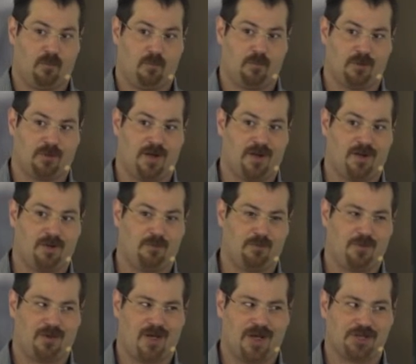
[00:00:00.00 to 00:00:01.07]
We're done
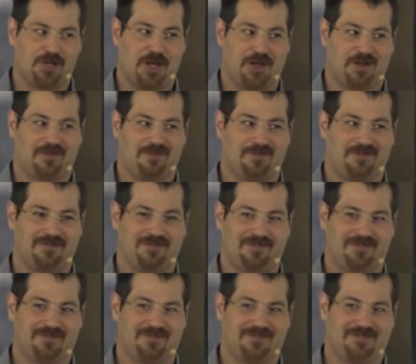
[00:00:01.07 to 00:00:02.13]
with caching.
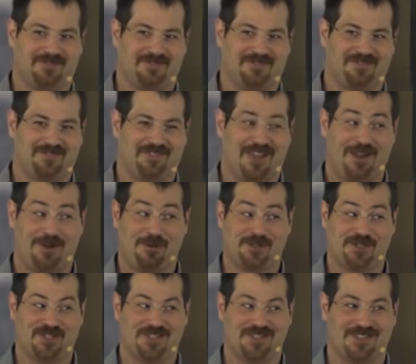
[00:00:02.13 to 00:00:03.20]
Any
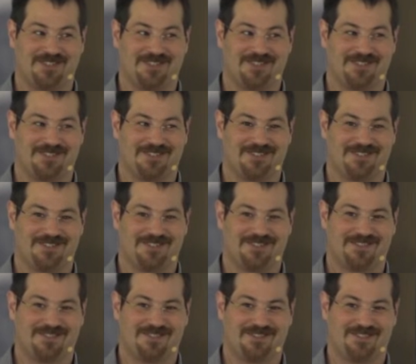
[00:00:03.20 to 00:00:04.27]
questions?
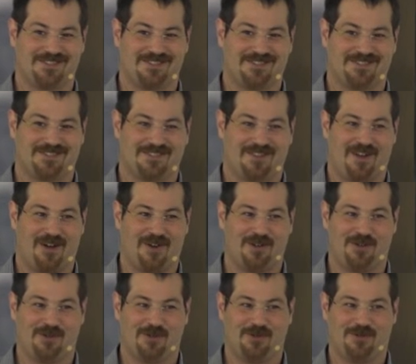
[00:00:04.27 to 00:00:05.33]
Are
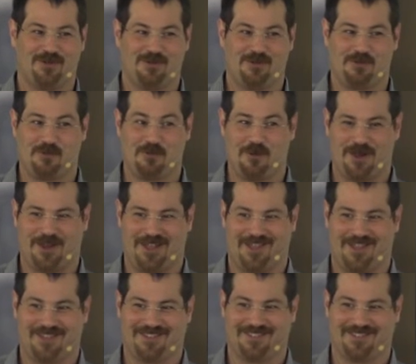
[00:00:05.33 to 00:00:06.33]
you ready?